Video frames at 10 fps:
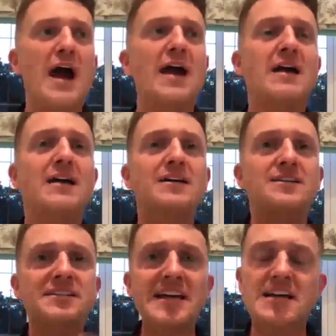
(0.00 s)
where
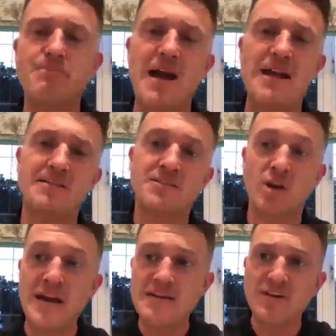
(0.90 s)
Sikh
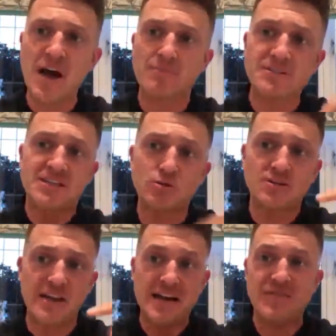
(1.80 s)
men, so even
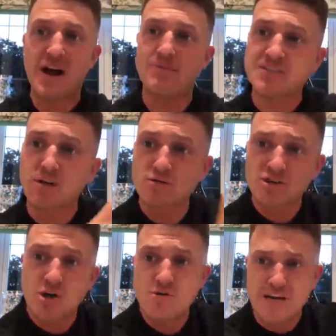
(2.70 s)
up
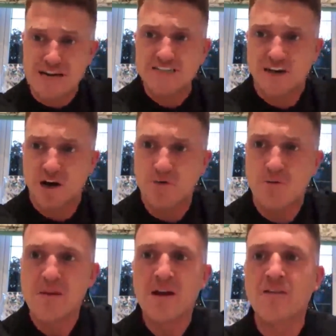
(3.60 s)
till 2 years
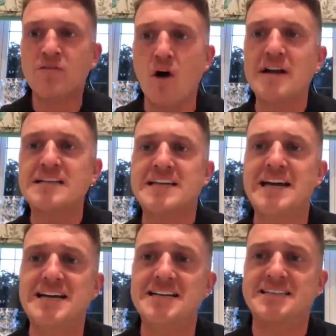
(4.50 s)
ago,
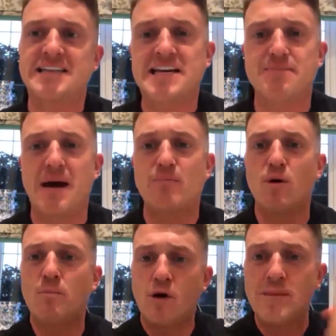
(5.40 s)
19 Sikh
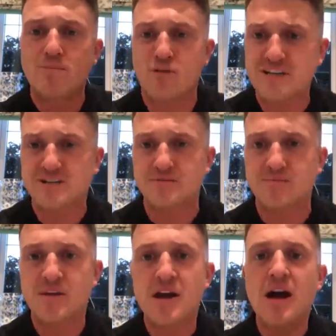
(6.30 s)
men were put in
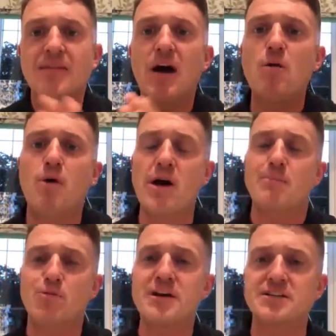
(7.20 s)
prison. They were
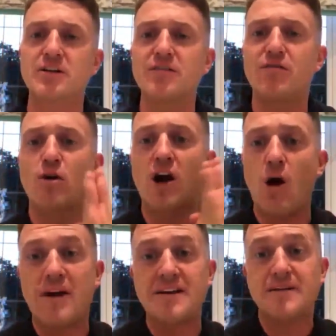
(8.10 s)
put in prison
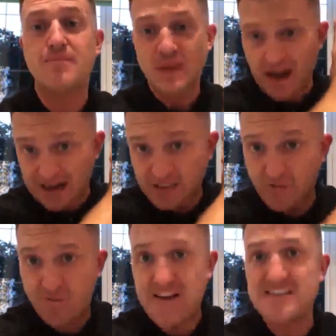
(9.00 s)
for going
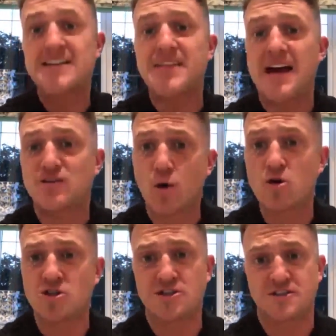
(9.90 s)
and defending
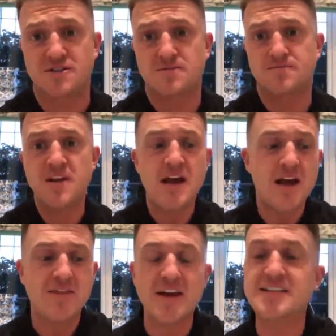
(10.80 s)
their daughters.
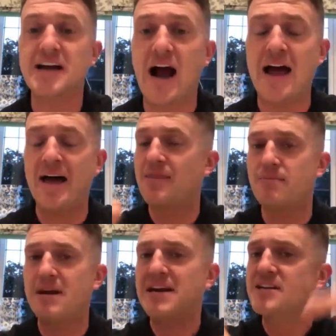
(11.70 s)
This
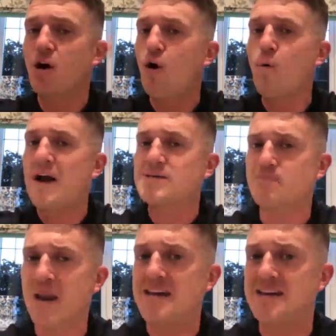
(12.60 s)
and the media
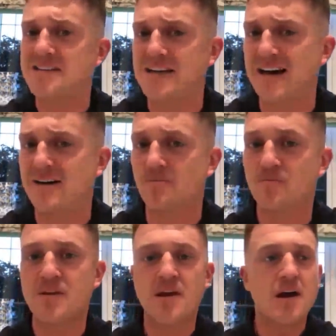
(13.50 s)
always play this
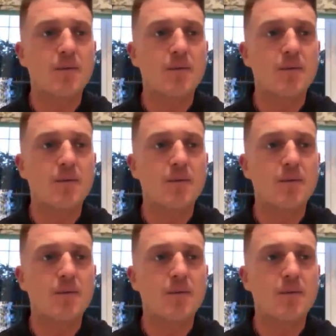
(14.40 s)
down.